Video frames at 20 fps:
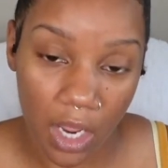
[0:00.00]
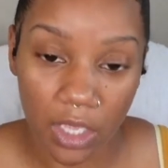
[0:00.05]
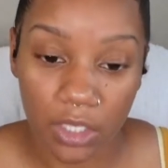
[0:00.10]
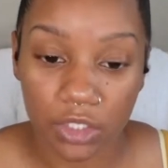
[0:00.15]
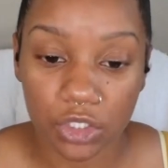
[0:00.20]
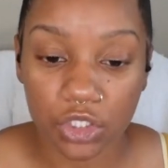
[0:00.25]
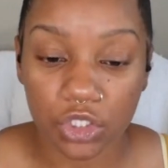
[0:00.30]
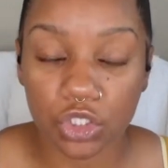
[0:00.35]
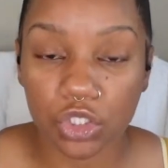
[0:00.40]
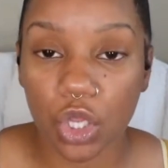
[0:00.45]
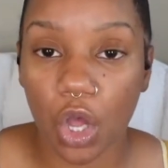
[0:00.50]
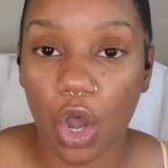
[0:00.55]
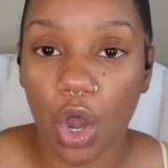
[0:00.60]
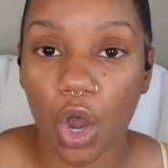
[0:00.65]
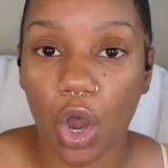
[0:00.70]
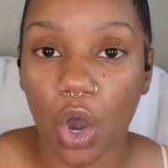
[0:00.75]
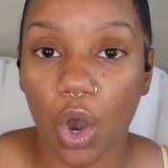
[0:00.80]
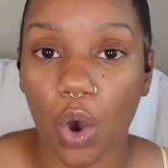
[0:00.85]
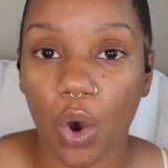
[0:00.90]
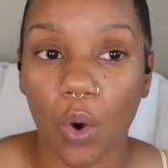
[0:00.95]

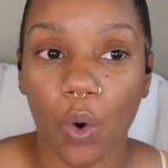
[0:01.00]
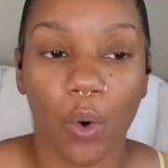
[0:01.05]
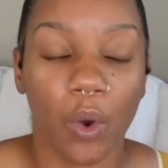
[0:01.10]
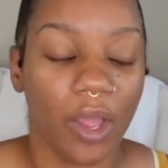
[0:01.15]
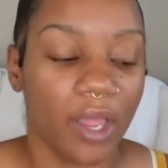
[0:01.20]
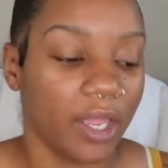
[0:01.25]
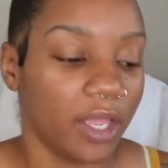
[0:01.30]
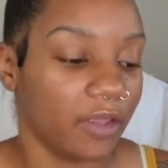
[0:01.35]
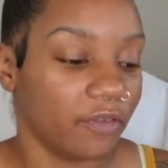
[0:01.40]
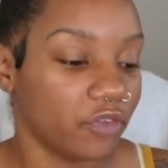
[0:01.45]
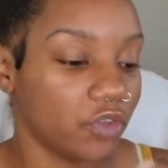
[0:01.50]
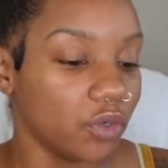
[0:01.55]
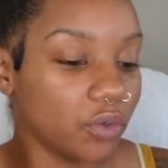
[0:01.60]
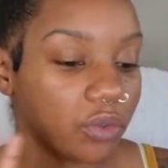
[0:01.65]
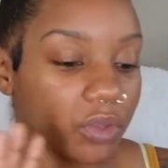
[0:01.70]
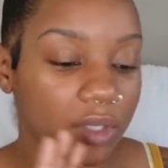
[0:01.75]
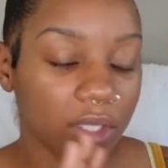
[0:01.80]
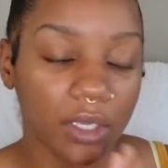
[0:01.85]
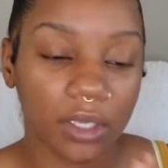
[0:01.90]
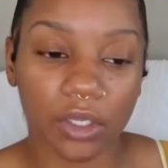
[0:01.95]
So if you
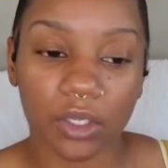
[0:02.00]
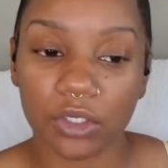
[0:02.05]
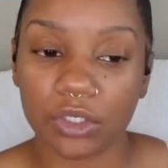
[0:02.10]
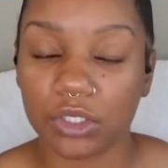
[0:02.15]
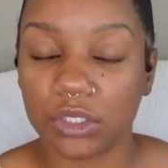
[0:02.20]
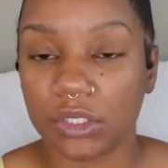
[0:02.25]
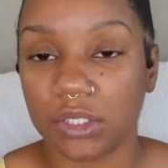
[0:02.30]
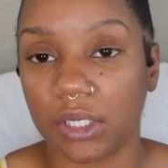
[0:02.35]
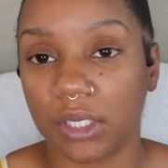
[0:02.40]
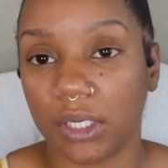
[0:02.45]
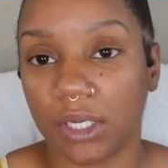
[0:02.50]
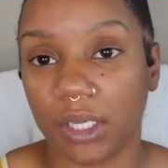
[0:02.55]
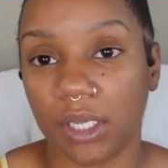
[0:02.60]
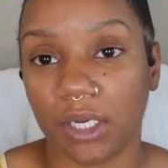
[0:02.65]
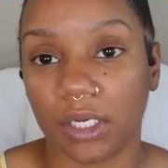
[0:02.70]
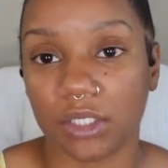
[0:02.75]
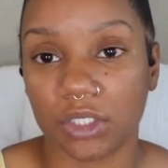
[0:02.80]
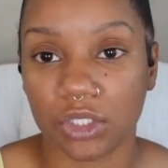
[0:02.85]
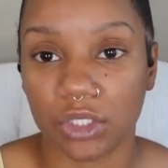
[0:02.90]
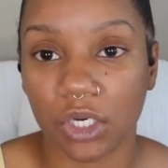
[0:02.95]
think you're just gonna get
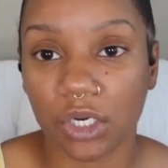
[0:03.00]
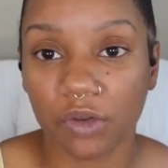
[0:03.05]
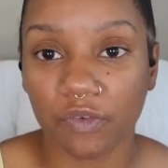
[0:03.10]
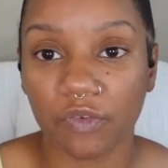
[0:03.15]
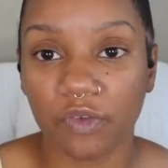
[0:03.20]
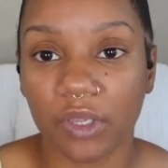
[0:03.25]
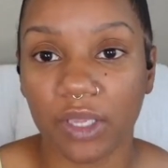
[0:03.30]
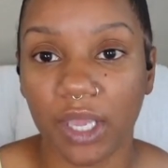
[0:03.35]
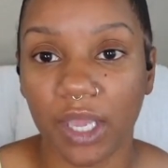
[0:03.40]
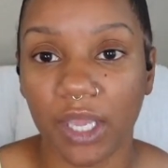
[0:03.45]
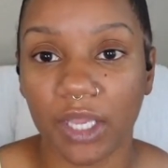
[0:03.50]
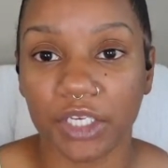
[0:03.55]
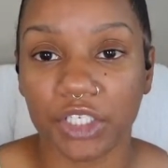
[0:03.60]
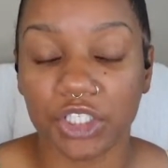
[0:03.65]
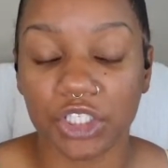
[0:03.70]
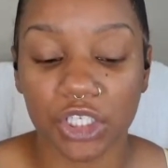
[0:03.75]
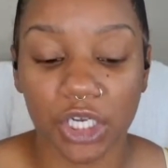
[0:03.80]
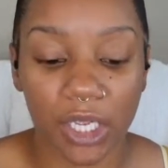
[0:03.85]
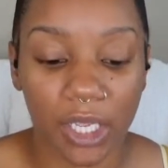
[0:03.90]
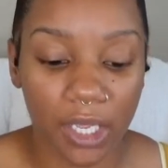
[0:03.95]
a
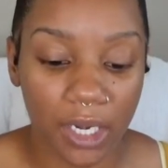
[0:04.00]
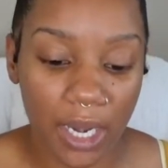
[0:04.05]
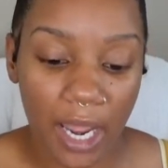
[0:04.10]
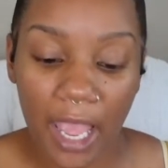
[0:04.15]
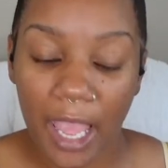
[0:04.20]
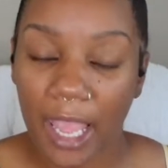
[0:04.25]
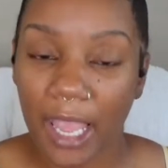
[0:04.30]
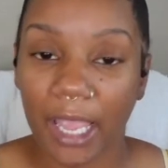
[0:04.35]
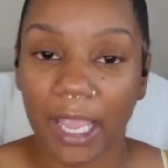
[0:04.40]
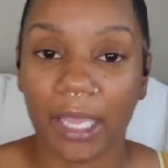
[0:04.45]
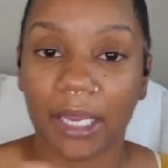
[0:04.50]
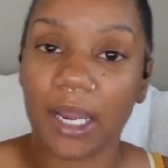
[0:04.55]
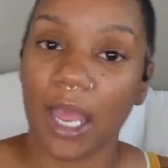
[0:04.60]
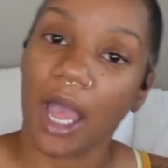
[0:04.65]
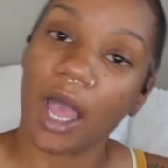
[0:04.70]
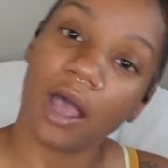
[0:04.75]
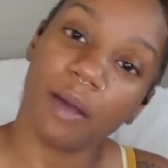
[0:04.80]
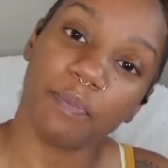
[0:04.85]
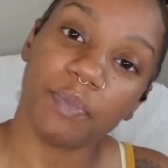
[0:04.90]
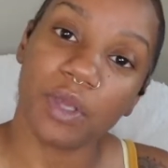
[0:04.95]
certification and
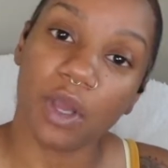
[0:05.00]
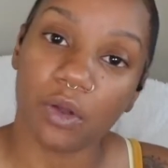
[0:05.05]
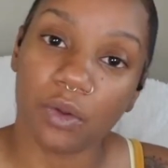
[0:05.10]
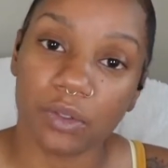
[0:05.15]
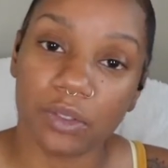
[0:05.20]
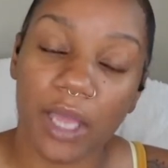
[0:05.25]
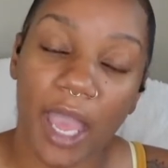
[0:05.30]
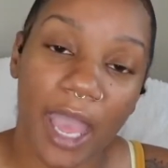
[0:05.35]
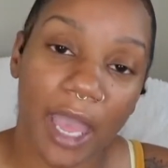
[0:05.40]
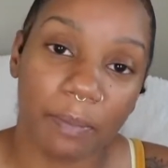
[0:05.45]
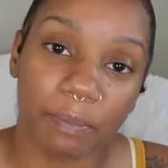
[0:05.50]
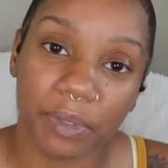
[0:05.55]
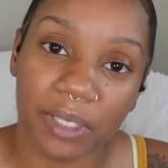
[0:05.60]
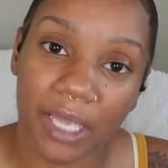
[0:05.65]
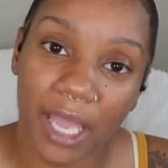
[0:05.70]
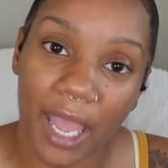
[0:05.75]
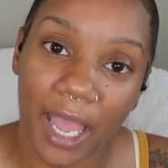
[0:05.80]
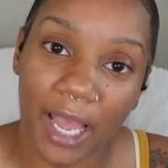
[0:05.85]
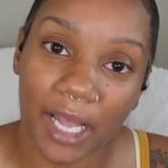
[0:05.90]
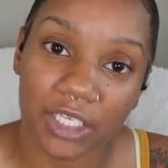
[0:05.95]
hop your happy
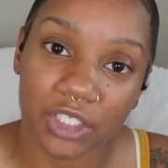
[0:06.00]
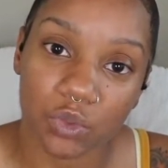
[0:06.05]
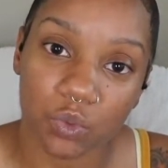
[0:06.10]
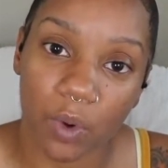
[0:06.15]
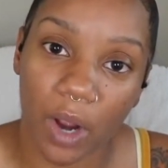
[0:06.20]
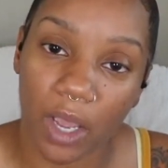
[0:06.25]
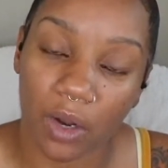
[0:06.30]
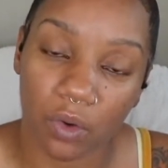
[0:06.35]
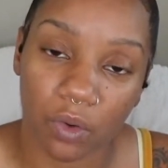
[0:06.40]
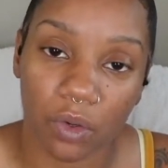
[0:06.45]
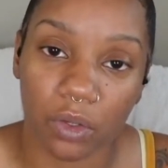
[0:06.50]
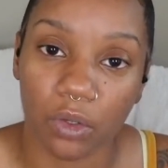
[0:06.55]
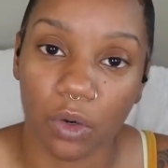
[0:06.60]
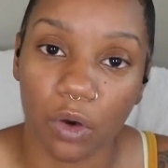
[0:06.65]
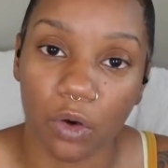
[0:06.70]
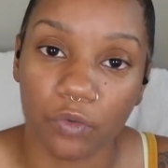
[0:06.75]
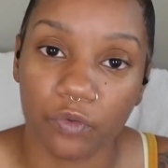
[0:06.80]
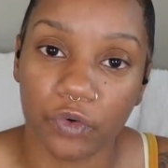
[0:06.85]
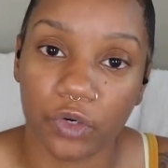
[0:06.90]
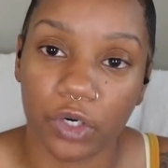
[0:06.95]
ass right on
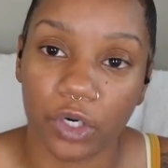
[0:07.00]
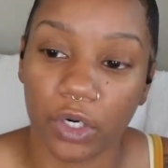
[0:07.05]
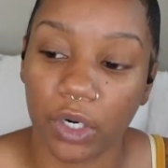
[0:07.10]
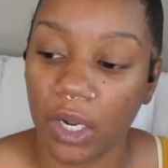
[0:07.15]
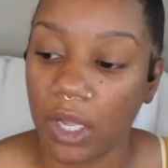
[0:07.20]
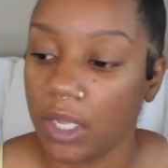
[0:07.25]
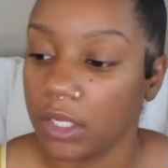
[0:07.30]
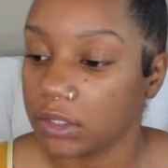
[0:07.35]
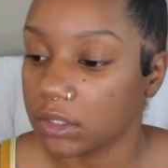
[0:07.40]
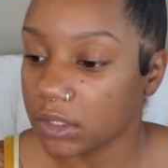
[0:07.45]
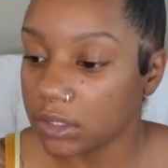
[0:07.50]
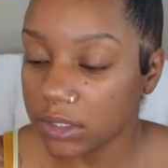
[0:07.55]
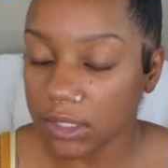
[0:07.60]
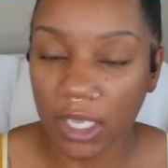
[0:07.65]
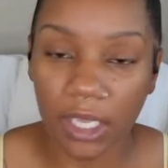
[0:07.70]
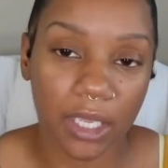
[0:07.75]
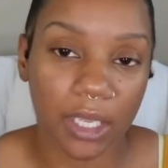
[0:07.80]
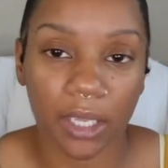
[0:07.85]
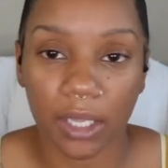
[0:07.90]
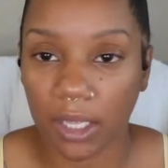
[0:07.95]
over to
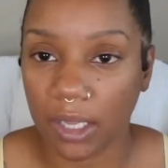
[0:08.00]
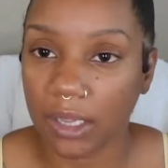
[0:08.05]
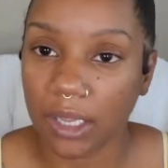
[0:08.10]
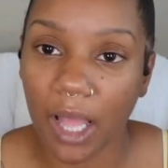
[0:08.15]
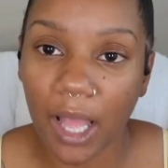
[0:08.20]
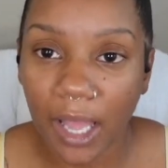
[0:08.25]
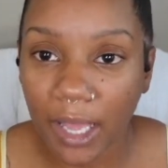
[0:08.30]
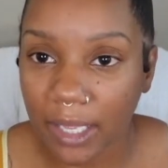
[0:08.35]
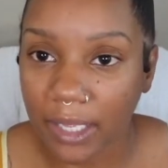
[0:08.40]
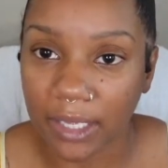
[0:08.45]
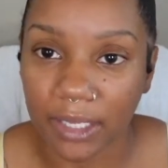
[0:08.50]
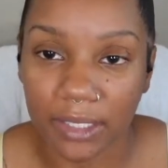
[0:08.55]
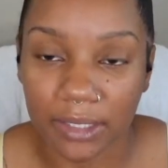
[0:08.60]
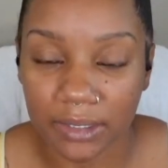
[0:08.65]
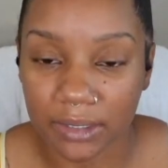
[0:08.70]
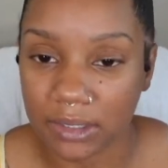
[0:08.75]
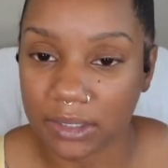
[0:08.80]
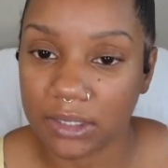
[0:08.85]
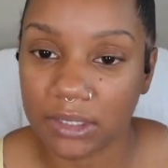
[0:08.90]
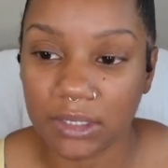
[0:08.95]
taking
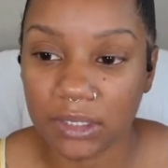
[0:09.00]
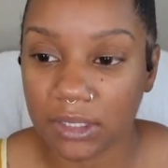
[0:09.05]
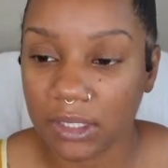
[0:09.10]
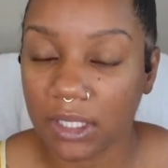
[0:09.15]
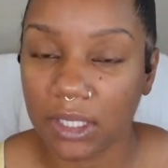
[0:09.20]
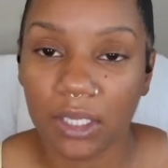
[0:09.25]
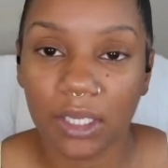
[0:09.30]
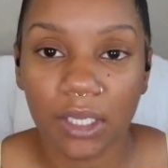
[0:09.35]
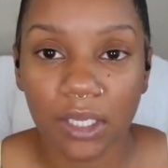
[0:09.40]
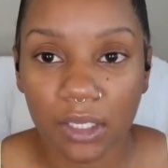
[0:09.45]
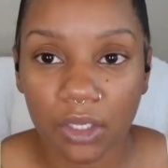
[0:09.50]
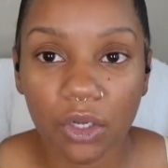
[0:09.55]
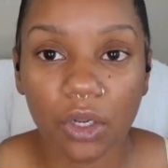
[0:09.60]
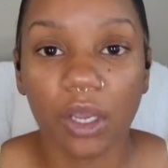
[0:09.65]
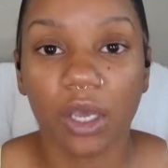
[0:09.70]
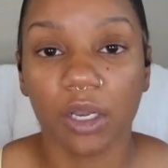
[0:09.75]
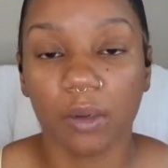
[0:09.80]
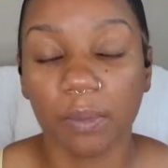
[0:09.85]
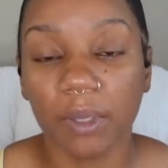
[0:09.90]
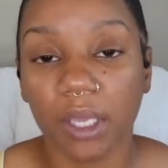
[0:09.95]
clients, you're
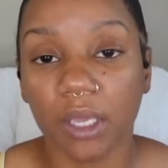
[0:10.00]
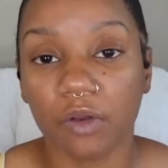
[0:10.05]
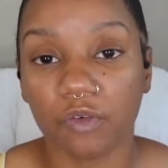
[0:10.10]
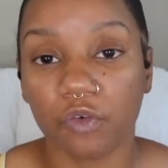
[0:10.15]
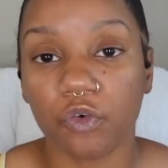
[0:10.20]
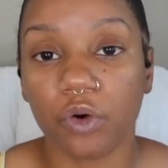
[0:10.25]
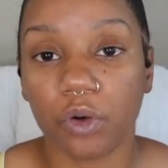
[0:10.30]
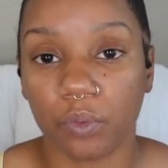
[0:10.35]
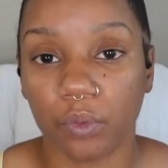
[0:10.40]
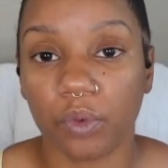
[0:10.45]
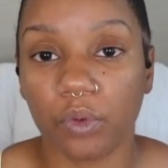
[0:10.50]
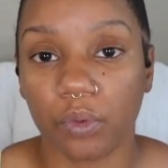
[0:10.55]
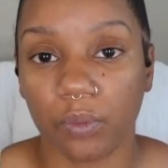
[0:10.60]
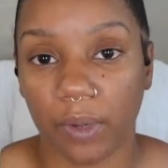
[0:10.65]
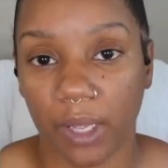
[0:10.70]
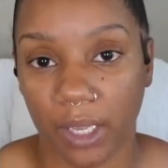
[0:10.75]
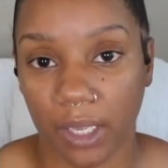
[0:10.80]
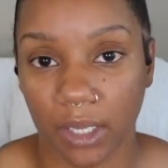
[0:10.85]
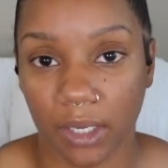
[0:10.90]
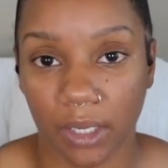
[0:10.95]
gonna be in for a rude
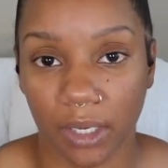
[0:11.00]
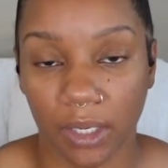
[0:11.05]
awakening,